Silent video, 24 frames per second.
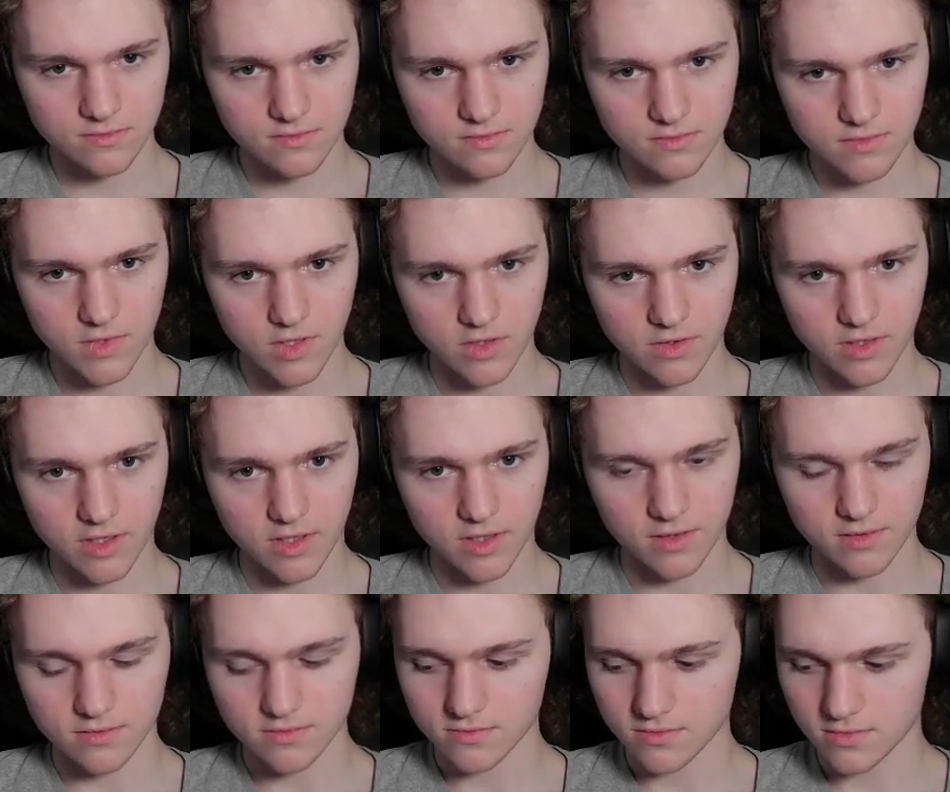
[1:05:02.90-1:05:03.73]
Okay,
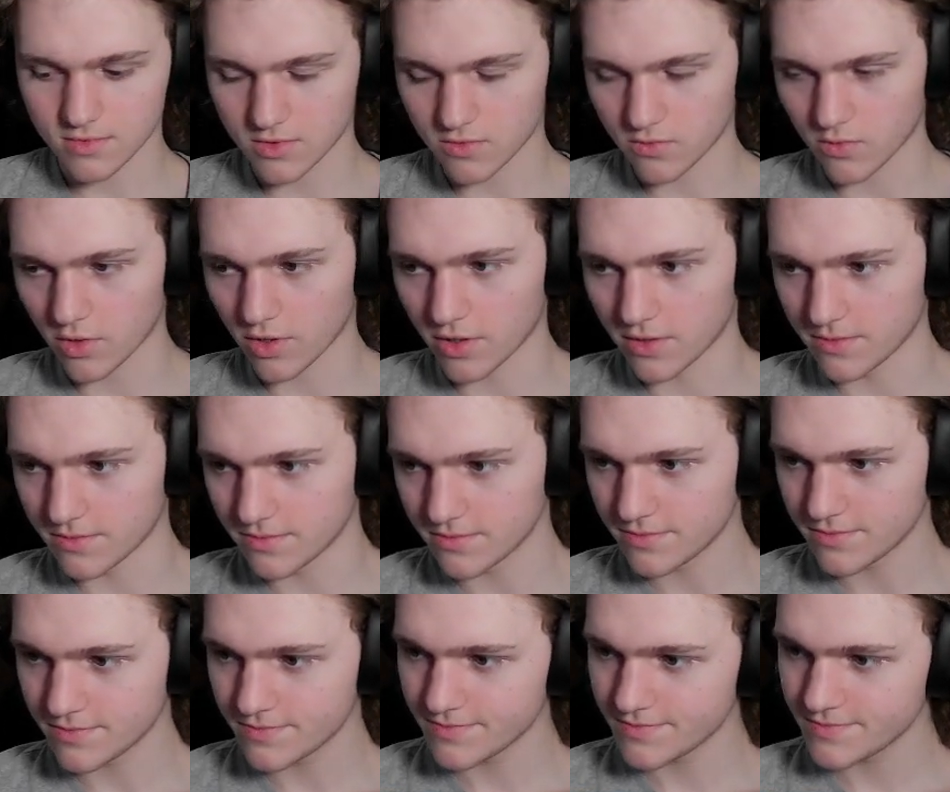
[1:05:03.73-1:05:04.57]
let's run.
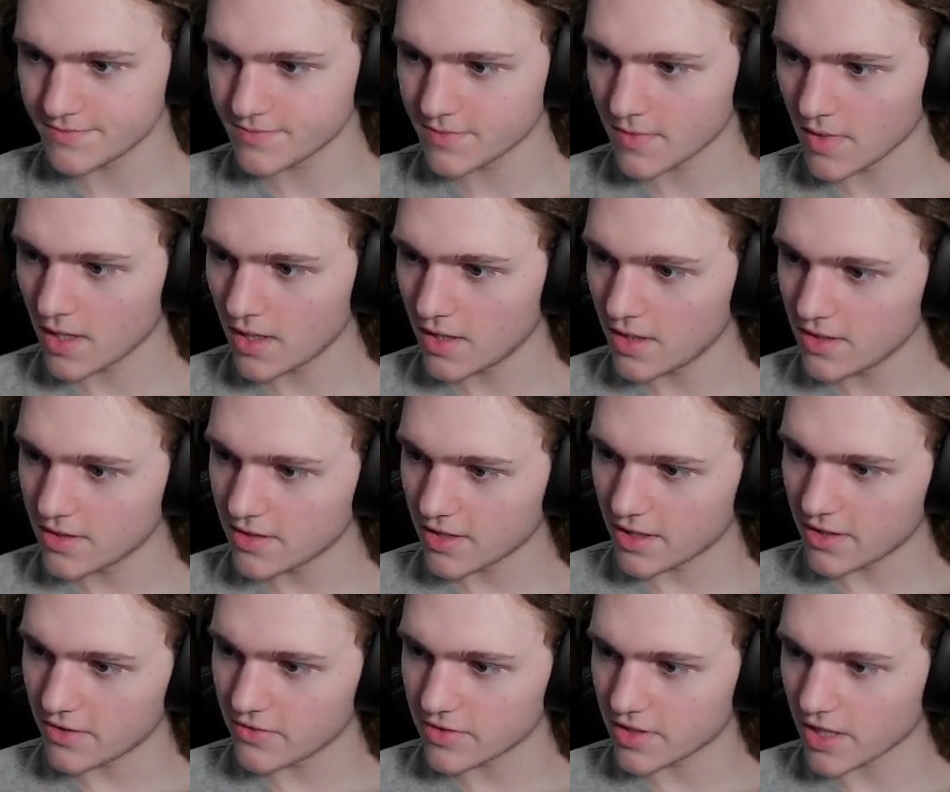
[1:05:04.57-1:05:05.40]

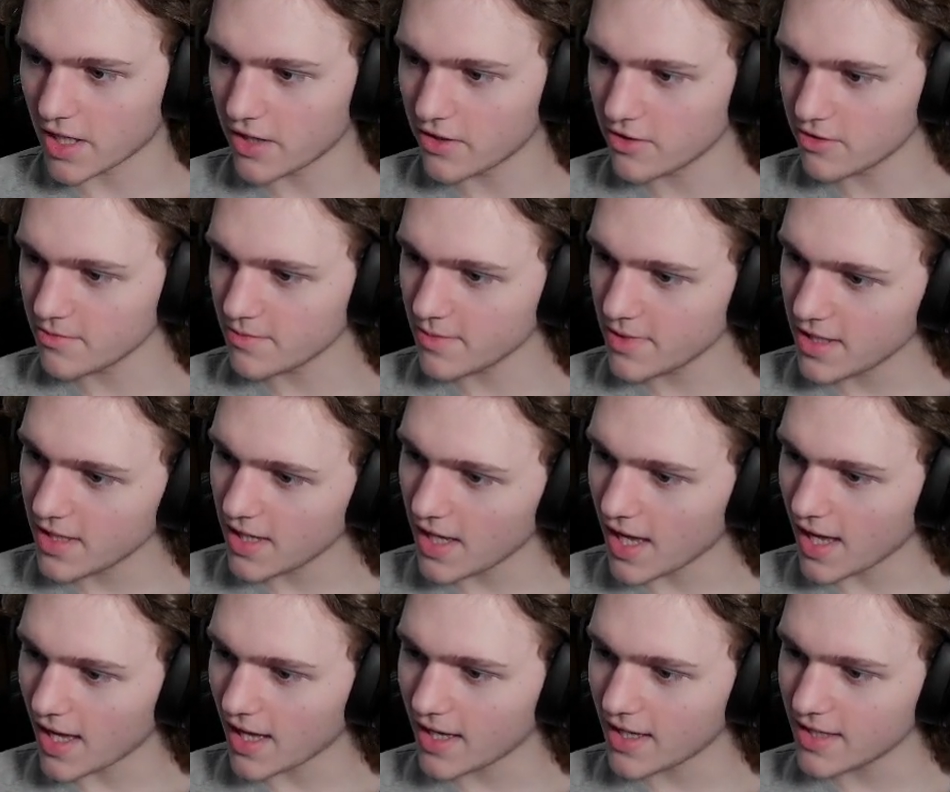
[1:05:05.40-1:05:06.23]
Dino's hiring me
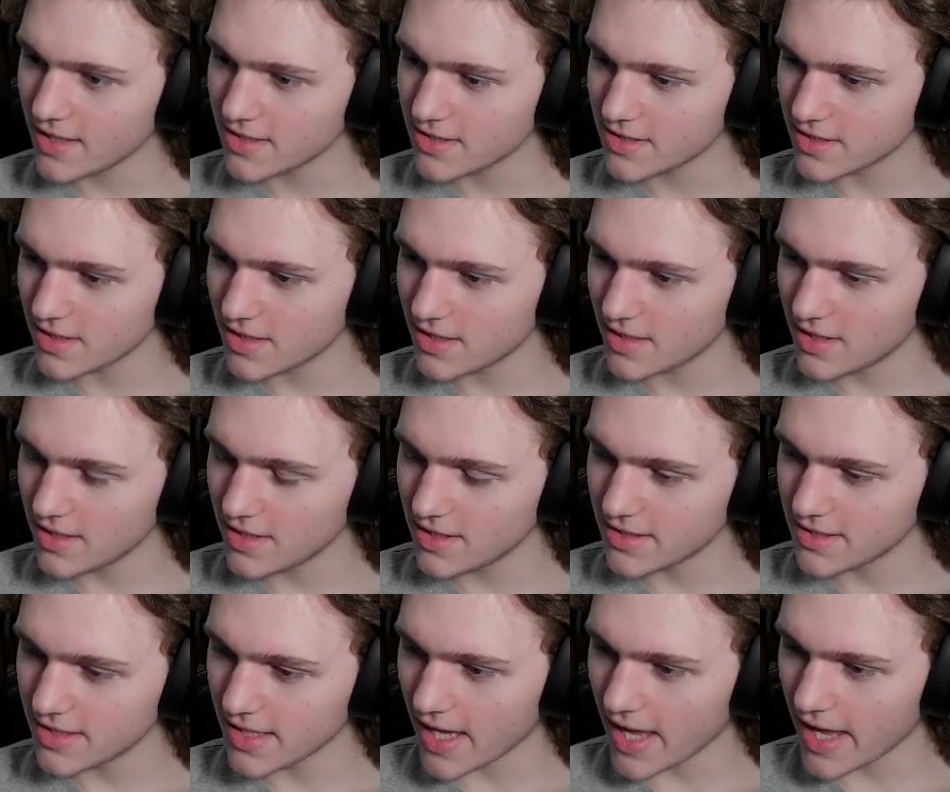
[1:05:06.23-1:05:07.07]
as
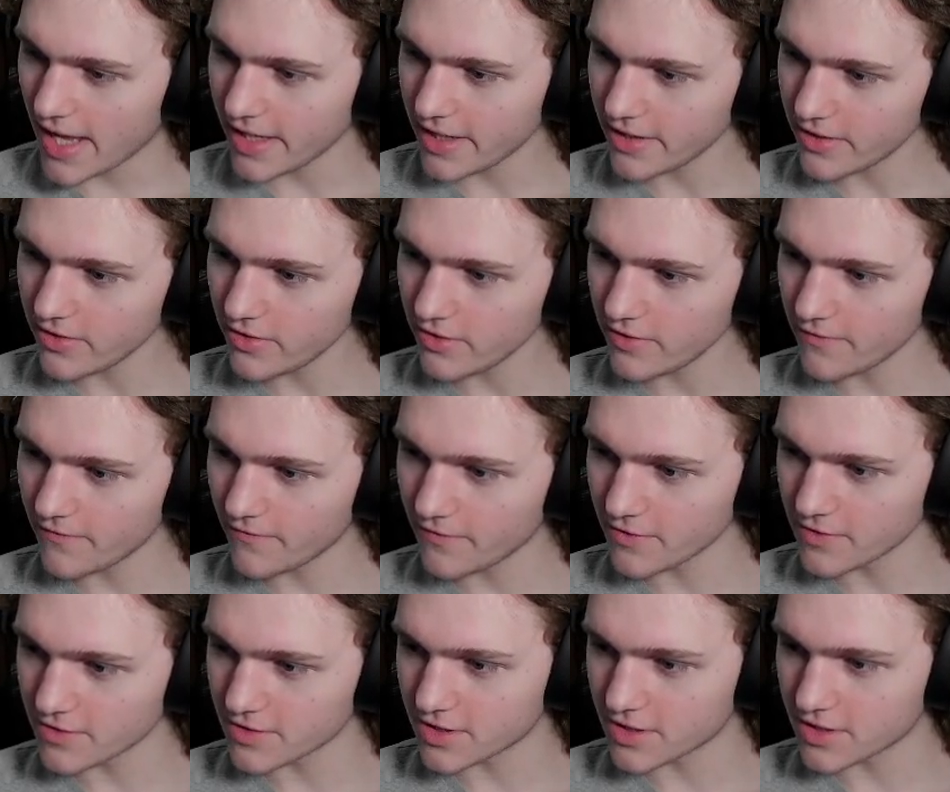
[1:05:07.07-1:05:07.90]
his editor
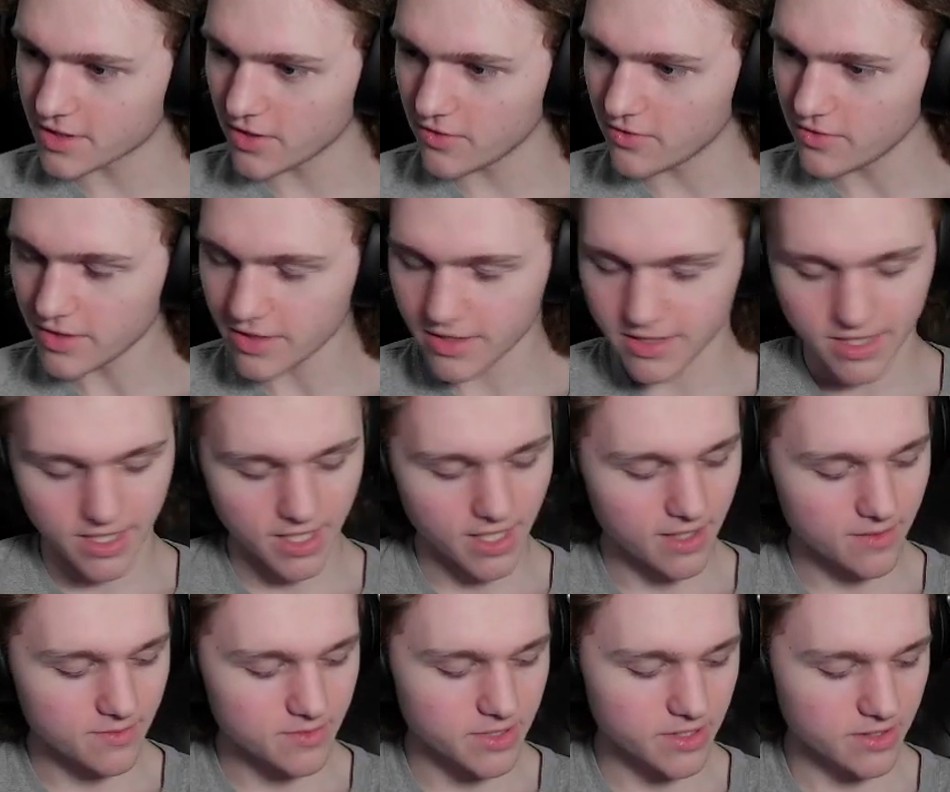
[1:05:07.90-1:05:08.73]
for Soda
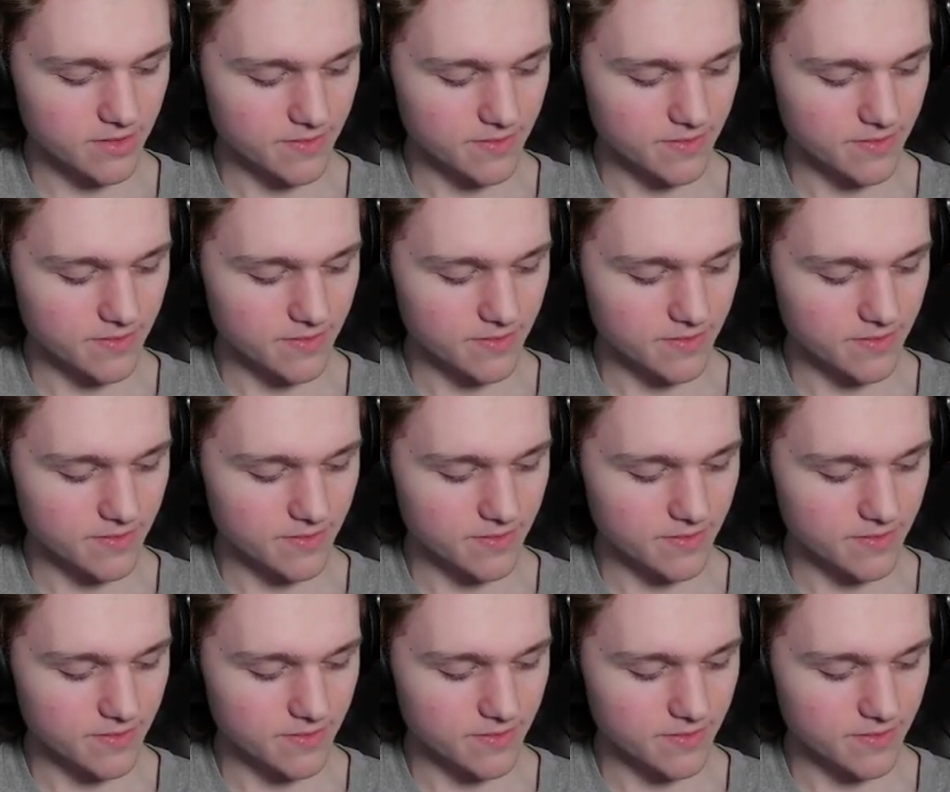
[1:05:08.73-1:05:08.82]
Tabs.